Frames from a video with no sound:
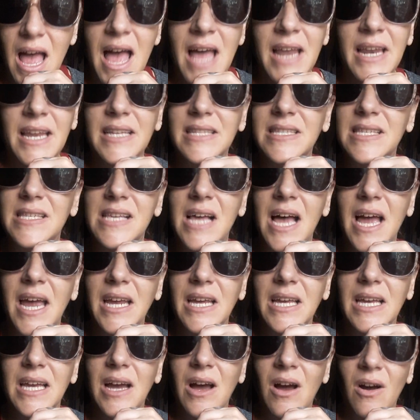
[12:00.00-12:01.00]
And it's
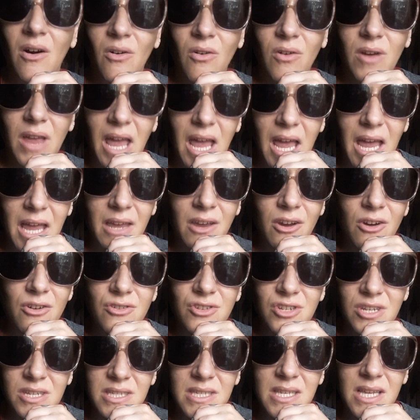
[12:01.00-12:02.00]
like, okay, you're
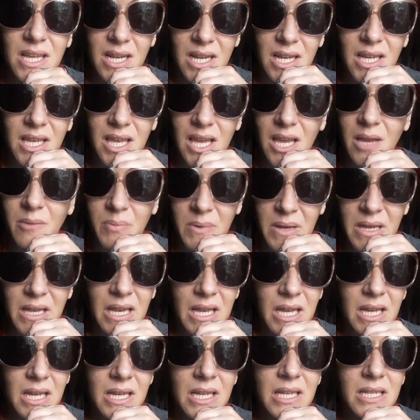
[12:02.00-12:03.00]
just going to keep
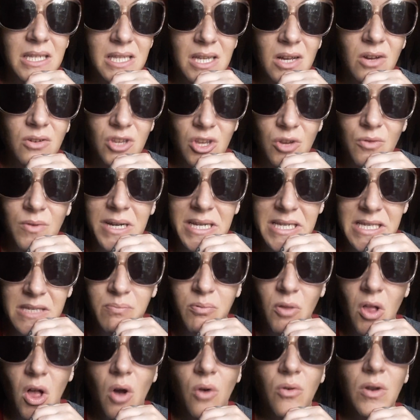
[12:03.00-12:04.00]
eating until you
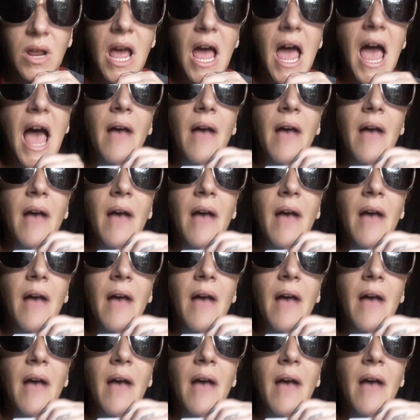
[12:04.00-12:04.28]
explode.